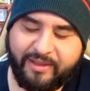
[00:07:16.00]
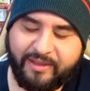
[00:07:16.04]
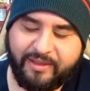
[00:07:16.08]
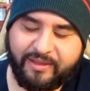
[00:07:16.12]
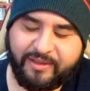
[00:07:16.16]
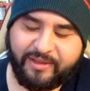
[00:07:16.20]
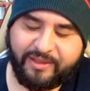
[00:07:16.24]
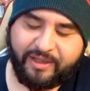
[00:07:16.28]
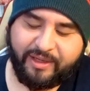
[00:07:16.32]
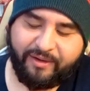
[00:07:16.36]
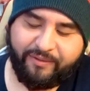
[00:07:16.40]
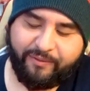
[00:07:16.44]

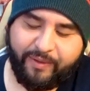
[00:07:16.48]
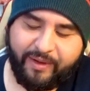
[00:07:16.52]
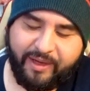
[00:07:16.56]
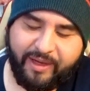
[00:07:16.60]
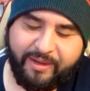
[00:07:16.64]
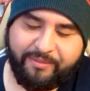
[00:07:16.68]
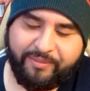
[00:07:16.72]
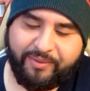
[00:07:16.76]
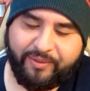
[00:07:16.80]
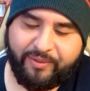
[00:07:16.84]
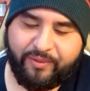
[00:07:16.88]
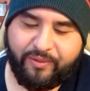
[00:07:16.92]
So if we
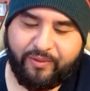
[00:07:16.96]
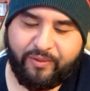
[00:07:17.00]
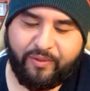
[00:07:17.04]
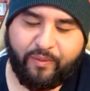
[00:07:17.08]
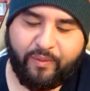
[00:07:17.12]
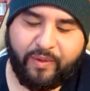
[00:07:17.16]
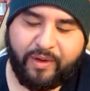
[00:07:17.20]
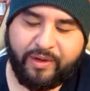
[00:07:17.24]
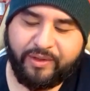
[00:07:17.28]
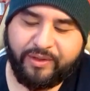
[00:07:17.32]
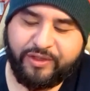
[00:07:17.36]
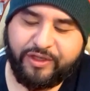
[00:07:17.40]
can pull
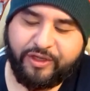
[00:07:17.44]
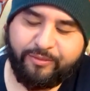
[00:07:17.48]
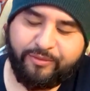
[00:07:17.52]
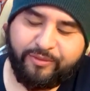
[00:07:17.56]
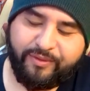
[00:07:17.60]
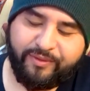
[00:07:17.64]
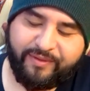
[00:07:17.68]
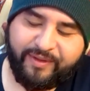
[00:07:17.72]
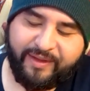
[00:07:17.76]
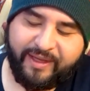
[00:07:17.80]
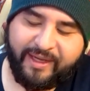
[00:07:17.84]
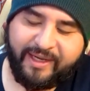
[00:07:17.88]
1 or 2
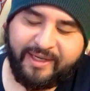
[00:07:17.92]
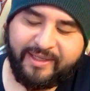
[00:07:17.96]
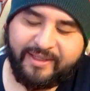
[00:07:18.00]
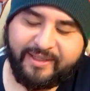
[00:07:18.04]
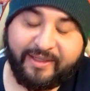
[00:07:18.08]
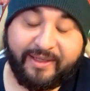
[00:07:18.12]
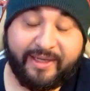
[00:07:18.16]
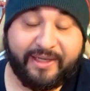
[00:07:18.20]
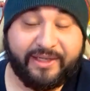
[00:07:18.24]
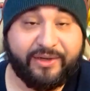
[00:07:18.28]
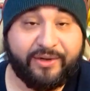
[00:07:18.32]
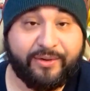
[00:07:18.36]
more things,
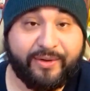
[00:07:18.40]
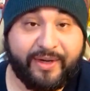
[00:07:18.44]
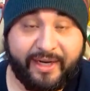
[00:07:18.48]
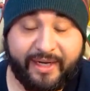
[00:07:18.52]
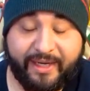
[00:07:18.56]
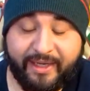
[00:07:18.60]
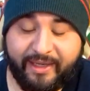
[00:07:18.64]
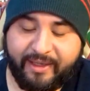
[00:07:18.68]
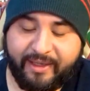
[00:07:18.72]
then that's great.